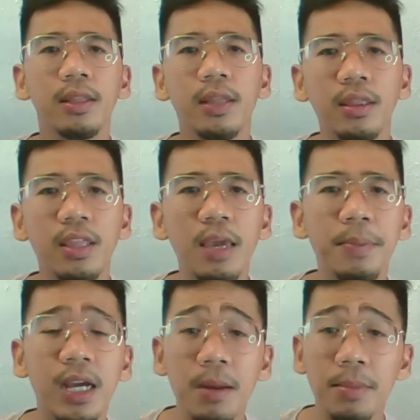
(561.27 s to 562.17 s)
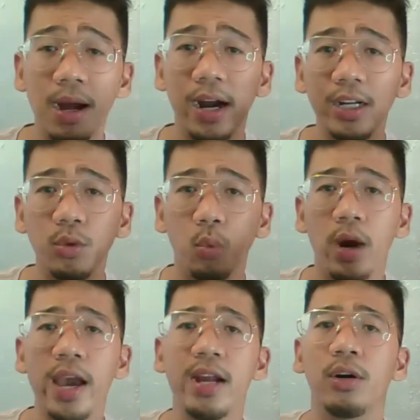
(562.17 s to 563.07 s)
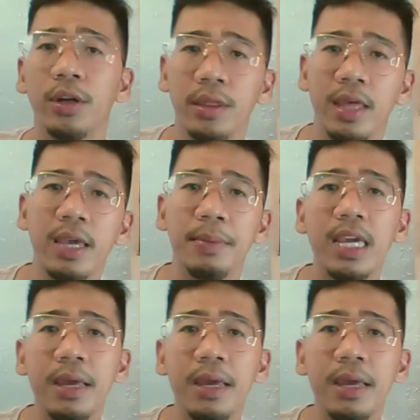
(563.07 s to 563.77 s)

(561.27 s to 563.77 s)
that they become hardwired, or they